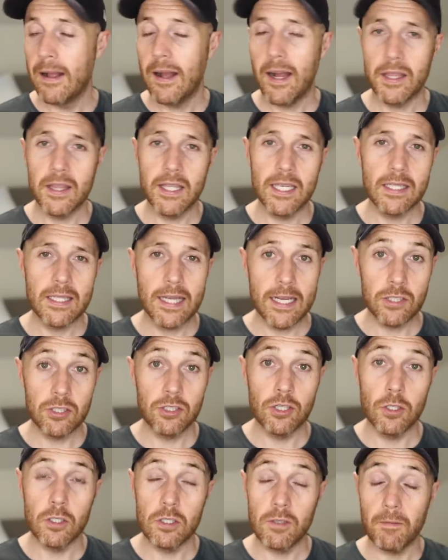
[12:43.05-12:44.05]
I think that
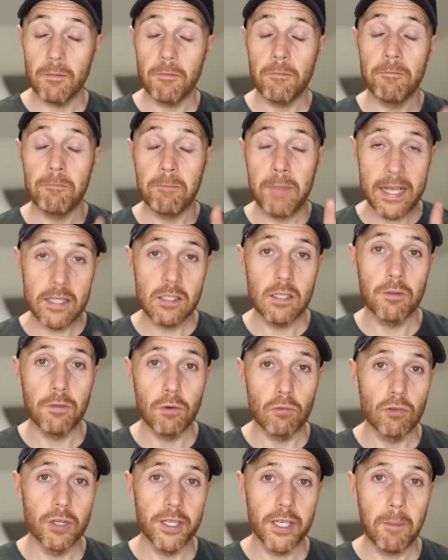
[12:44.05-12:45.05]
shoe's better
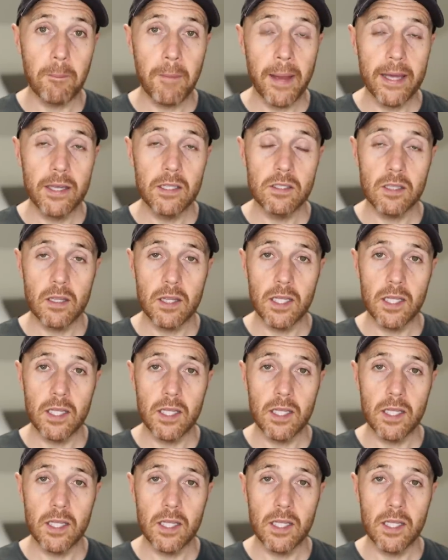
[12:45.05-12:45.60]
for running at pace.